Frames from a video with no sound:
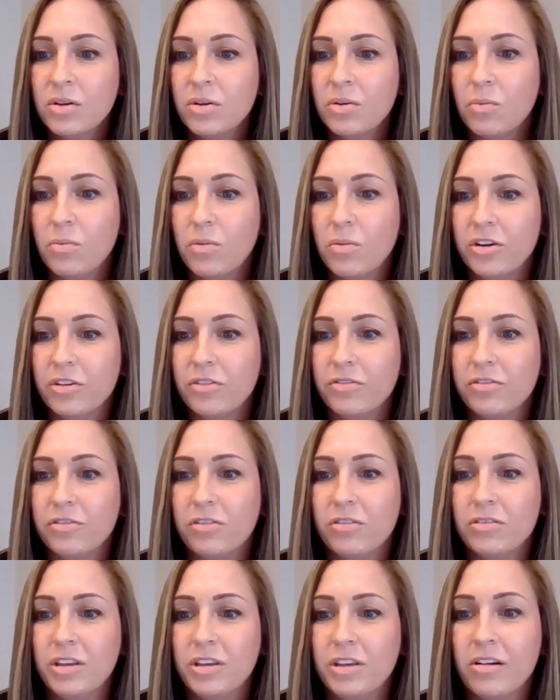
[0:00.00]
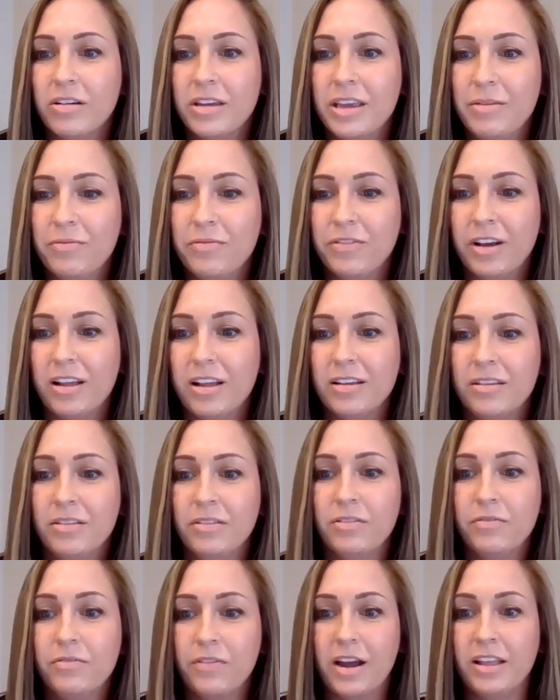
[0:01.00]
Wonderful. Y'all keep
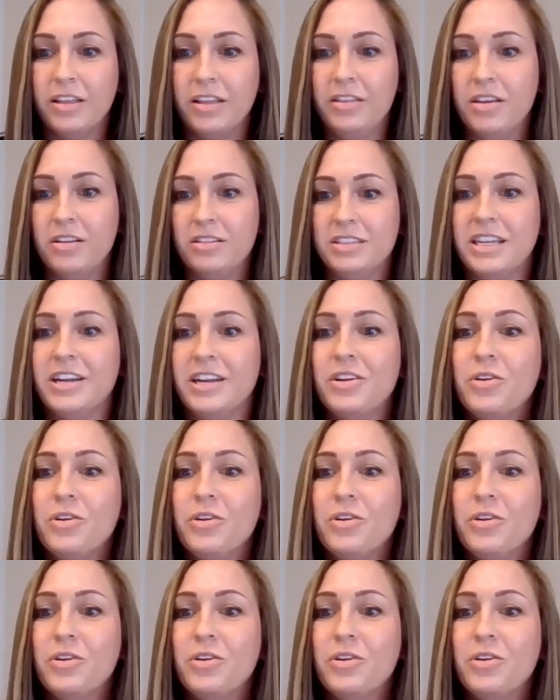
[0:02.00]
filing those in.